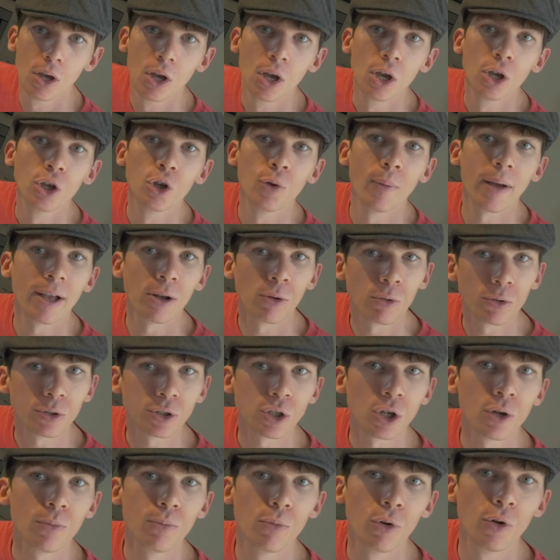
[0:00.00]
You may
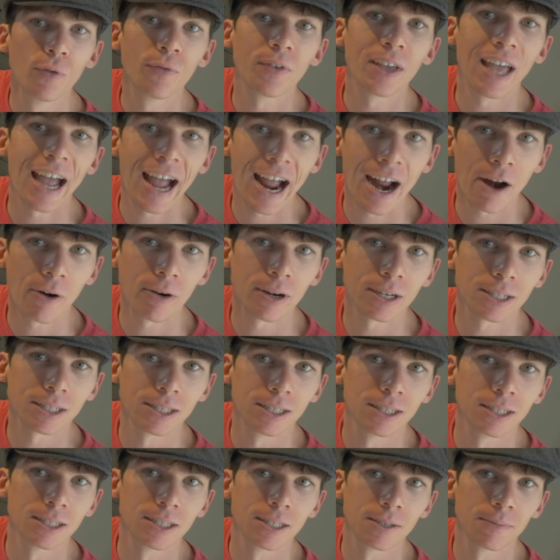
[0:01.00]
also move
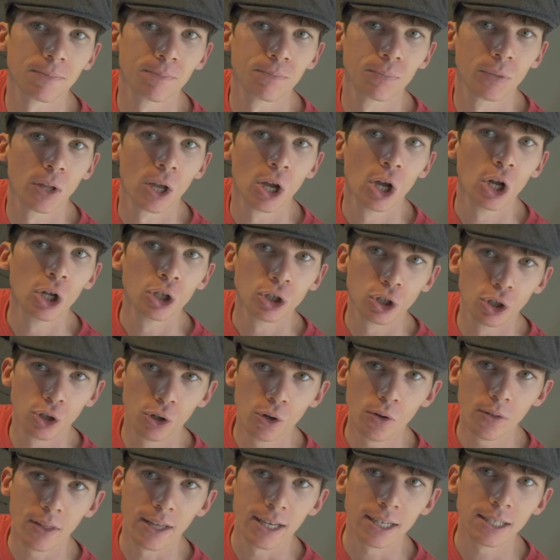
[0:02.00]
characters. To
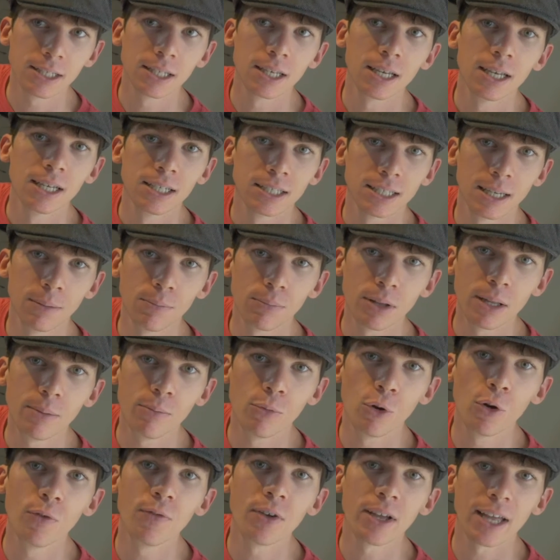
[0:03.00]
do this, simply
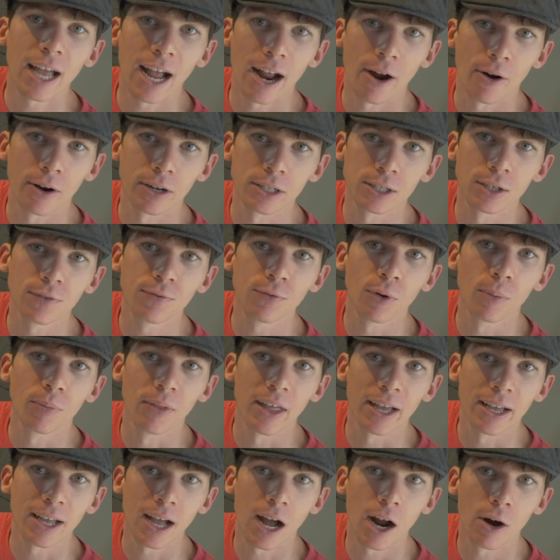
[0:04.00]
move a character from
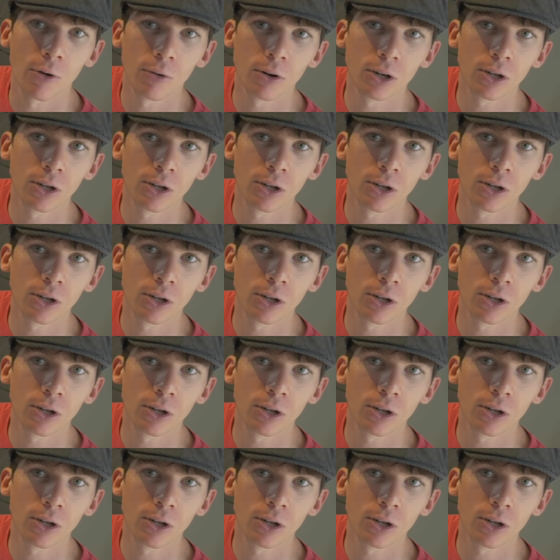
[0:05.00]
their current